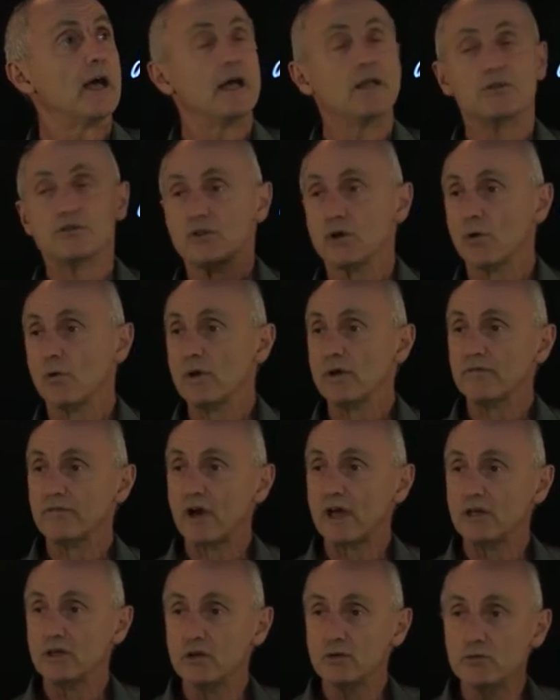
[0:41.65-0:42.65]
And so if
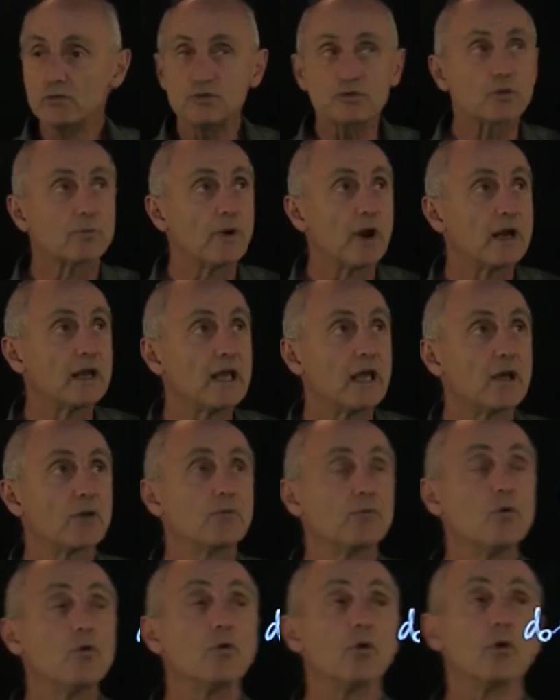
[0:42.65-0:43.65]
I use the
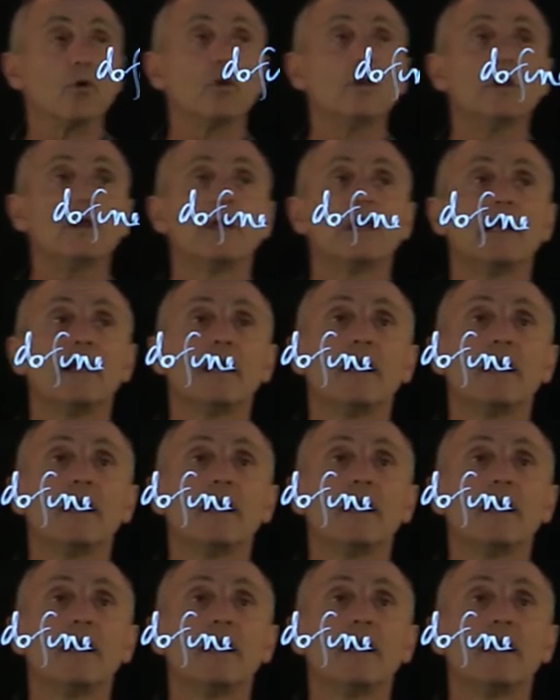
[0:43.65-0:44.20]
right-hand rule,